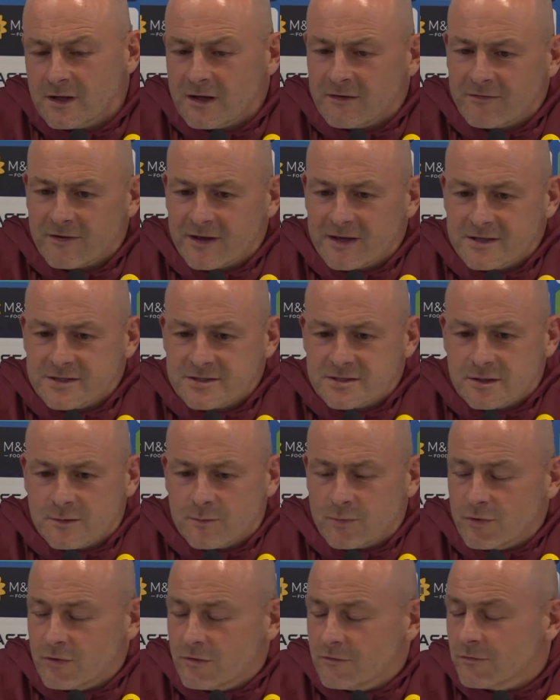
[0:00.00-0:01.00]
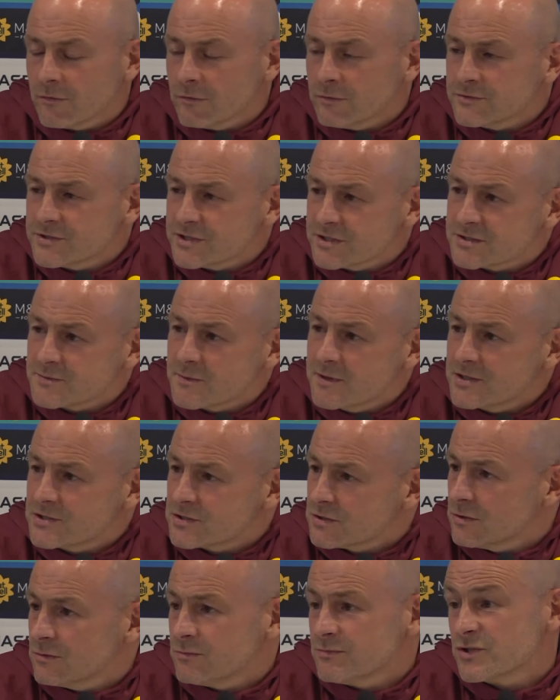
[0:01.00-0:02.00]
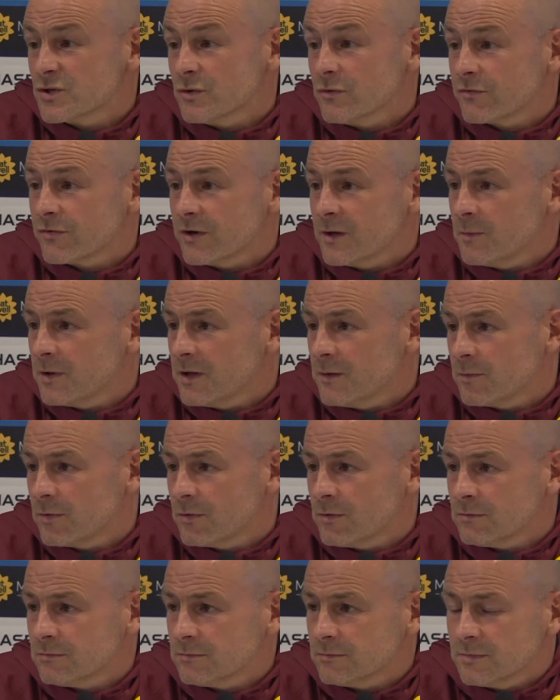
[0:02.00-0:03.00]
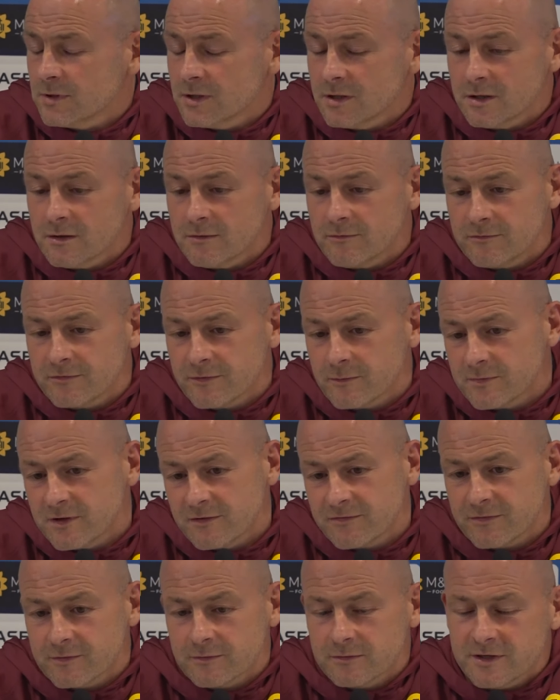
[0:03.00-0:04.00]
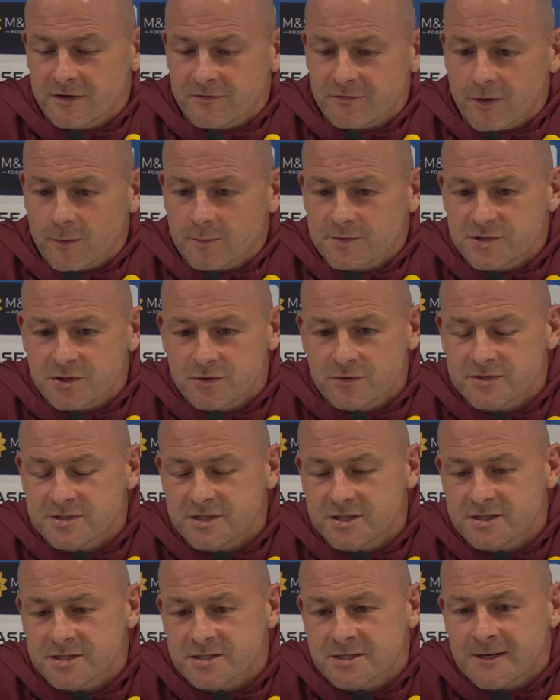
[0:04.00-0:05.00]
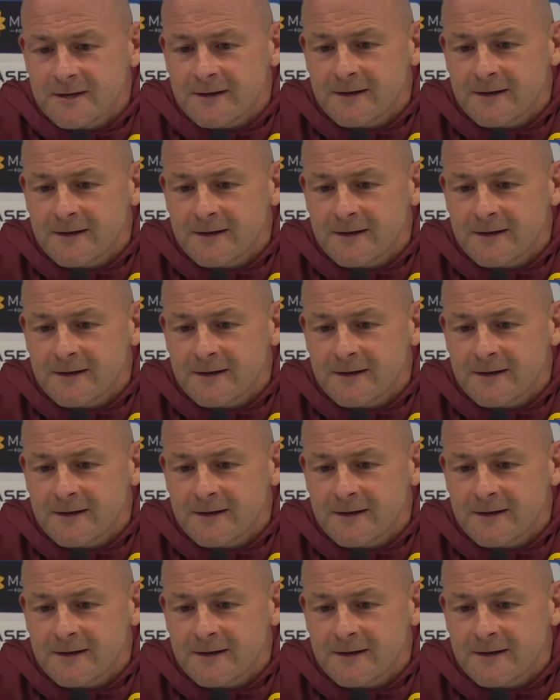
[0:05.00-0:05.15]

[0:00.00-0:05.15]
FA's approval to speak to two or three people from different opportunities,